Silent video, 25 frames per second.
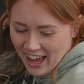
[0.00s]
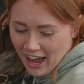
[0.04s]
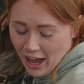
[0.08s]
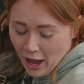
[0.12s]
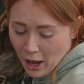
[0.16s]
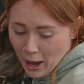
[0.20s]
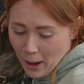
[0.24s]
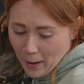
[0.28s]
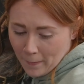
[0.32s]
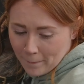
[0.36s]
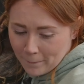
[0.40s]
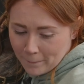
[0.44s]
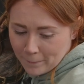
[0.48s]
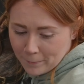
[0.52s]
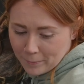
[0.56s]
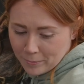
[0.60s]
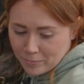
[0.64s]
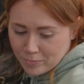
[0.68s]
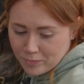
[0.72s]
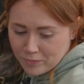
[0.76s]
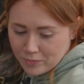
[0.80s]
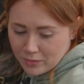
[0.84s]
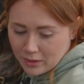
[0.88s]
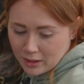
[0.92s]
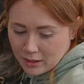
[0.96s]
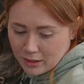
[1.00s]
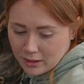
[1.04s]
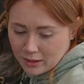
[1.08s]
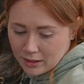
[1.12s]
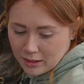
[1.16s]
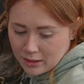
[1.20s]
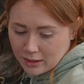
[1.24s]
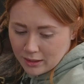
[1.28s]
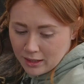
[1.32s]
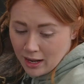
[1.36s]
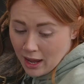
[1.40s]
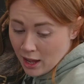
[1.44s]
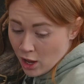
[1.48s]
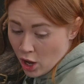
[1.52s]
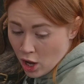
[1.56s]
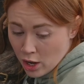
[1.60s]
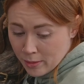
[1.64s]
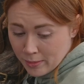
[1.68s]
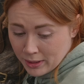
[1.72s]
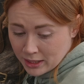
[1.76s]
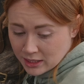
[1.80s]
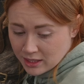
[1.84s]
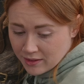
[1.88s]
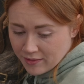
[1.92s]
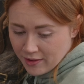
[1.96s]

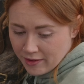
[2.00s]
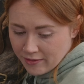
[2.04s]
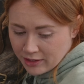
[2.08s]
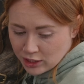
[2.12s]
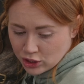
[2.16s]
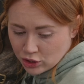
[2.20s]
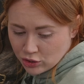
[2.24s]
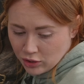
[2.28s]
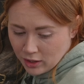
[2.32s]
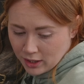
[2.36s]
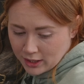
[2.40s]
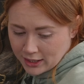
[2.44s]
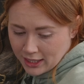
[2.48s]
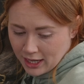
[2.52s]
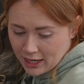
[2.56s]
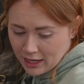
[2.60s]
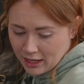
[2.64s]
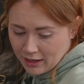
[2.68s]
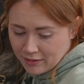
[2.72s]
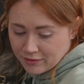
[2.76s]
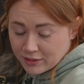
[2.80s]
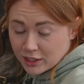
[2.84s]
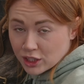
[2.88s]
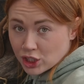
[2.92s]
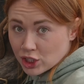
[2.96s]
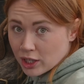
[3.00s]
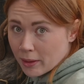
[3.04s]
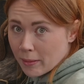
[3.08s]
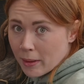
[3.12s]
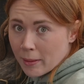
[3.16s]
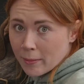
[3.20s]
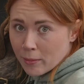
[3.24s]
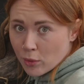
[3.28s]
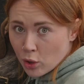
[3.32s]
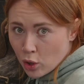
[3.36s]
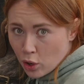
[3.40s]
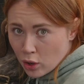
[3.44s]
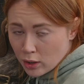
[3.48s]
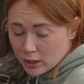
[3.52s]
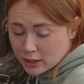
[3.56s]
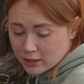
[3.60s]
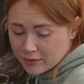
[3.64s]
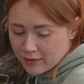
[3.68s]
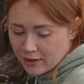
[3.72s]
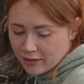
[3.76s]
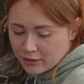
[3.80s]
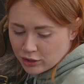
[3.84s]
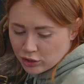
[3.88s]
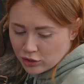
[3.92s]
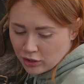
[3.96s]
Naomi's a very strong deadlifter. Gemma Moore is a
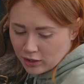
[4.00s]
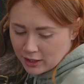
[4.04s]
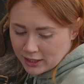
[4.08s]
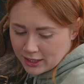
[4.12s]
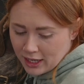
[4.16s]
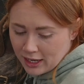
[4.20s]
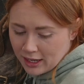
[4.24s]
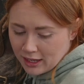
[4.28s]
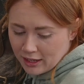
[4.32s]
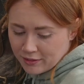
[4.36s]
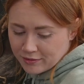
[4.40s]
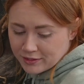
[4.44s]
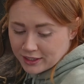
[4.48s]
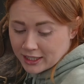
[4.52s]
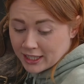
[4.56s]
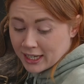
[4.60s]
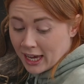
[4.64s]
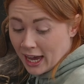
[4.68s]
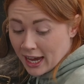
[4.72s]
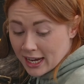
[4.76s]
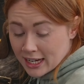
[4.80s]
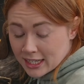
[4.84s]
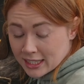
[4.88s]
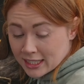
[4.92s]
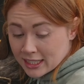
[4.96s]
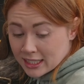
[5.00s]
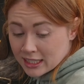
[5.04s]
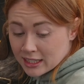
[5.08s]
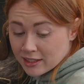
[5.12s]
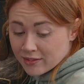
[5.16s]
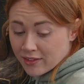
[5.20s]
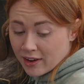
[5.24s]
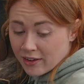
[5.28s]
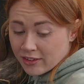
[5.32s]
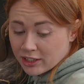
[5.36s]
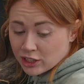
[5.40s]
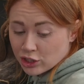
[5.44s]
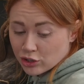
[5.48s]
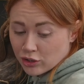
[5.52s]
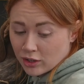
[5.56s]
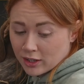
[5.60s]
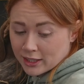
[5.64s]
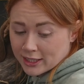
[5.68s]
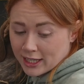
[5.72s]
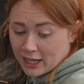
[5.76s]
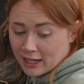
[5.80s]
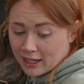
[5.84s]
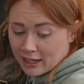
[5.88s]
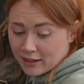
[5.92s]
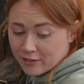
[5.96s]
very strong deadlifter. Katie's a very strong
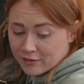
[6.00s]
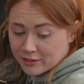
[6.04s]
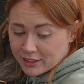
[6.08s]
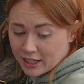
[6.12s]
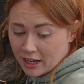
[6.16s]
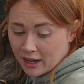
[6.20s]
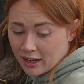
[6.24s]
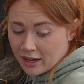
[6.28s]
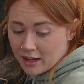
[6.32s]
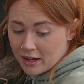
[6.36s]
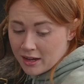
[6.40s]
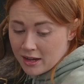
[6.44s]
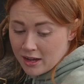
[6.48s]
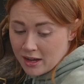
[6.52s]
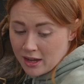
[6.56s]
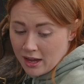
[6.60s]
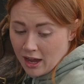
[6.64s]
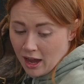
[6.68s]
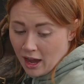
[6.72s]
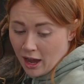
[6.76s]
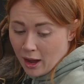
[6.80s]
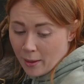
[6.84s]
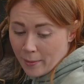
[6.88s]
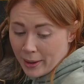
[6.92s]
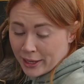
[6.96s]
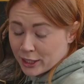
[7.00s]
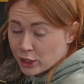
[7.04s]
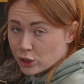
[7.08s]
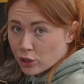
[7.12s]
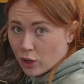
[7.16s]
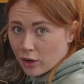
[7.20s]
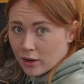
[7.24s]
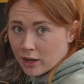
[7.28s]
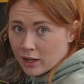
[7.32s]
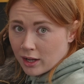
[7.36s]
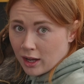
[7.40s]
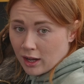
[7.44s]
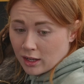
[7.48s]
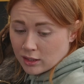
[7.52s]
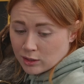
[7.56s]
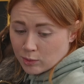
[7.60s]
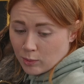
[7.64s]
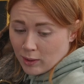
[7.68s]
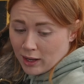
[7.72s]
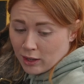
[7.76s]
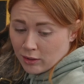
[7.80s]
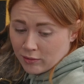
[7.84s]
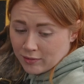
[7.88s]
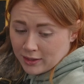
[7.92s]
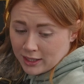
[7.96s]
deadlifter. And Donna as
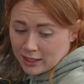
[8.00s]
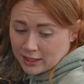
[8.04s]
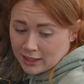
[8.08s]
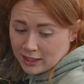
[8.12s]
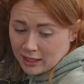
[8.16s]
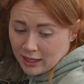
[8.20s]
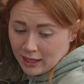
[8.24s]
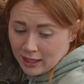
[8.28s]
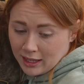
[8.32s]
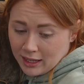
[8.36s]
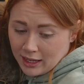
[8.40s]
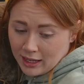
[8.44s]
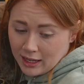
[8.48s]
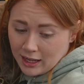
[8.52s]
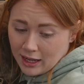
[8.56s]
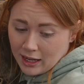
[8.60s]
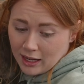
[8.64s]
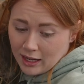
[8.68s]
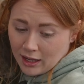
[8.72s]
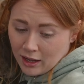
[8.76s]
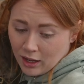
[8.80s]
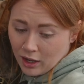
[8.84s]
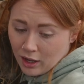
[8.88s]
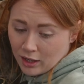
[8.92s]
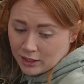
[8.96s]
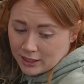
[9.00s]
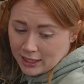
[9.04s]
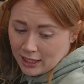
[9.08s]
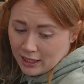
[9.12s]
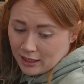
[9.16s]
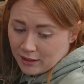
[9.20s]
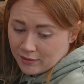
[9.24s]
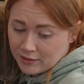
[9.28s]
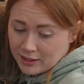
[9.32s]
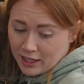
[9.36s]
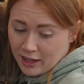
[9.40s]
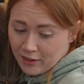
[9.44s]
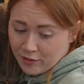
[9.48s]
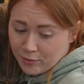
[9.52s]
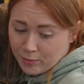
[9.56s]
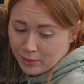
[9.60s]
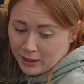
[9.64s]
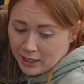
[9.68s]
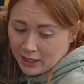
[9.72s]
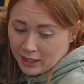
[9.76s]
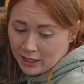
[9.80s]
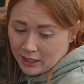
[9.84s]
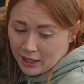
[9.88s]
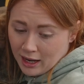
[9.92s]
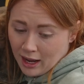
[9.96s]
well recently, her deadlifts have
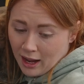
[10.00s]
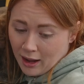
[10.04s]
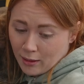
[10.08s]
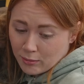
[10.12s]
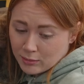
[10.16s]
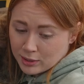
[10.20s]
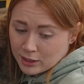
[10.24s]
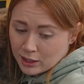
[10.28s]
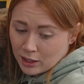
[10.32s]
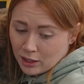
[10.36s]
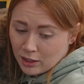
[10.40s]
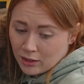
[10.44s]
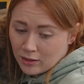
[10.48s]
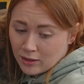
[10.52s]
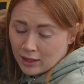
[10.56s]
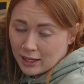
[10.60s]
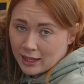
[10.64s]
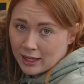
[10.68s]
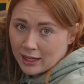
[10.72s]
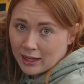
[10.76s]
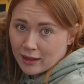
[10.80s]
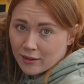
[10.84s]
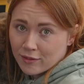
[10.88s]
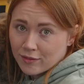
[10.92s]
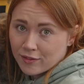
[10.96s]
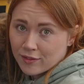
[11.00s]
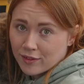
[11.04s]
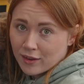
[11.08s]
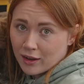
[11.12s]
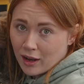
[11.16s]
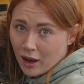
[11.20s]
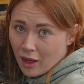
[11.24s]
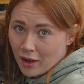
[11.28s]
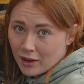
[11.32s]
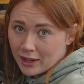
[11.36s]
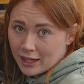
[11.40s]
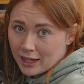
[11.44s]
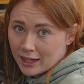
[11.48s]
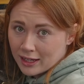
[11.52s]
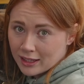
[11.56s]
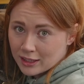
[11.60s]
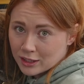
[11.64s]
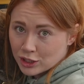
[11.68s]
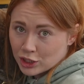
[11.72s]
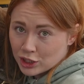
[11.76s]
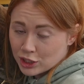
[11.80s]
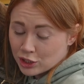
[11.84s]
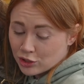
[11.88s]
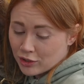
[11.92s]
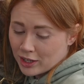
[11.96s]
been absolutely flying.
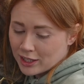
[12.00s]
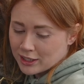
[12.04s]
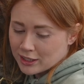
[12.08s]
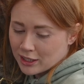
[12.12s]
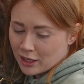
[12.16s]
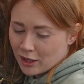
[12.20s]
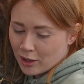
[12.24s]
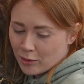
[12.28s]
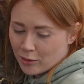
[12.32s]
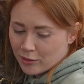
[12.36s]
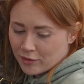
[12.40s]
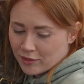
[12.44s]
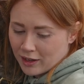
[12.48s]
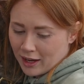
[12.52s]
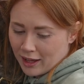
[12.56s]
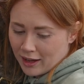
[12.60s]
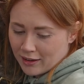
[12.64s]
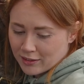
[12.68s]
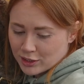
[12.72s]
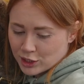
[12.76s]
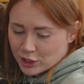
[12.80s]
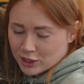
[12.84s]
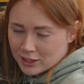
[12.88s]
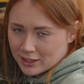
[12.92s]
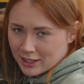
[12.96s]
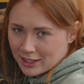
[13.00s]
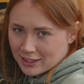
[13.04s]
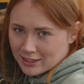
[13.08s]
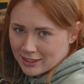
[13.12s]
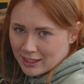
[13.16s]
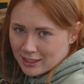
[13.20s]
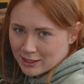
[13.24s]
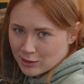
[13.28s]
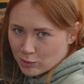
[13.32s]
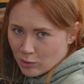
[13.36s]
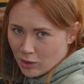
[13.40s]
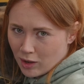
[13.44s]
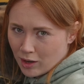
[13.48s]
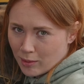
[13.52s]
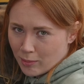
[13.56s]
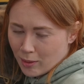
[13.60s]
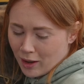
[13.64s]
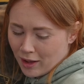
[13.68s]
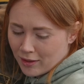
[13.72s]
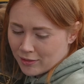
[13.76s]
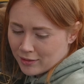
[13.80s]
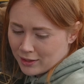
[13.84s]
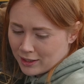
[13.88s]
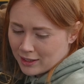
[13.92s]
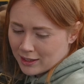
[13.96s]
She trains a lot with Claire and she says that's why,
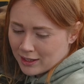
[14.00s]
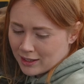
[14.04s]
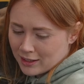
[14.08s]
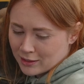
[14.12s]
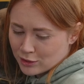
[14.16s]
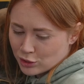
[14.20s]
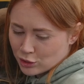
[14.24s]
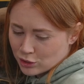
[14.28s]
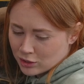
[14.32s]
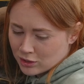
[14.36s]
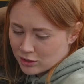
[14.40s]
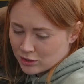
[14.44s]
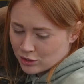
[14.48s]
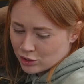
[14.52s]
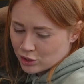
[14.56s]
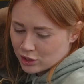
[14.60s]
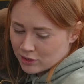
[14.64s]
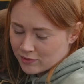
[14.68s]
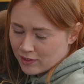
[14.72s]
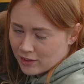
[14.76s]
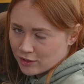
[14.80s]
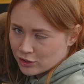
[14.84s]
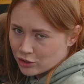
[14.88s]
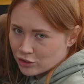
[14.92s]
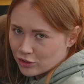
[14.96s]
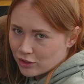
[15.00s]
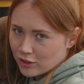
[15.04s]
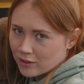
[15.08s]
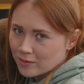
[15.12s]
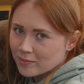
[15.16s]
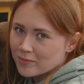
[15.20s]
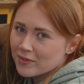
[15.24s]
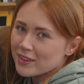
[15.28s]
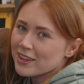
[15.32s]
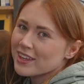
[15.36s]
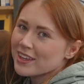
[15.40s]
but I think it is just because she's very strong.